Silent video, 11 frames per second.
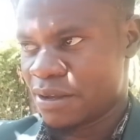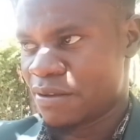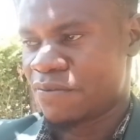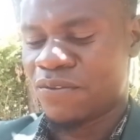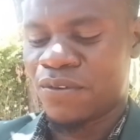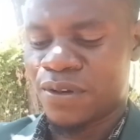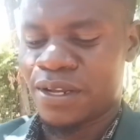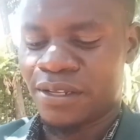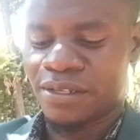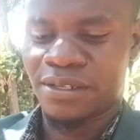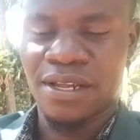for real,
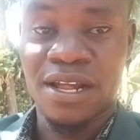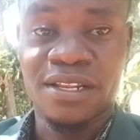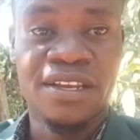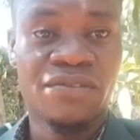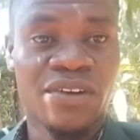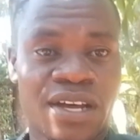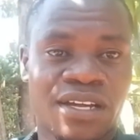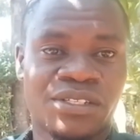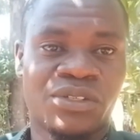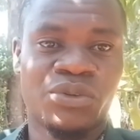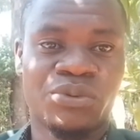I'll never
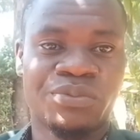hurt you.